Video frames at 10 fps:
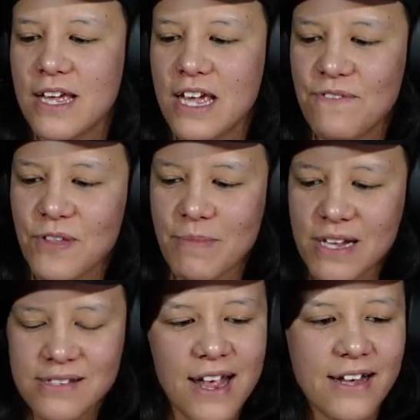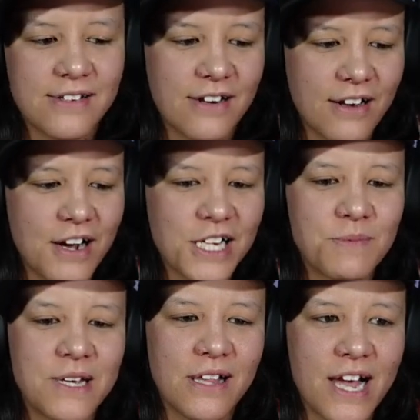if the Mustang is going to
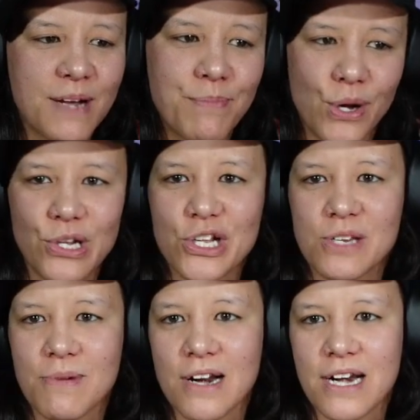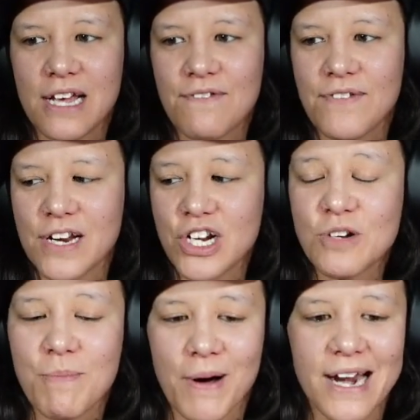cost like boatloads of money to get
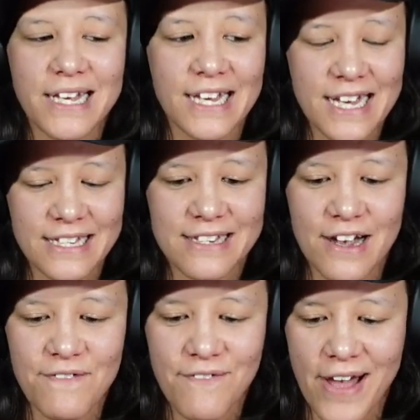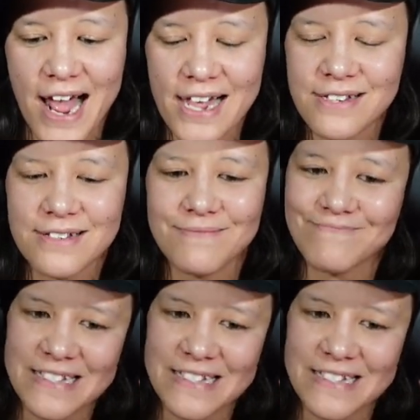finished, but it can get done fast,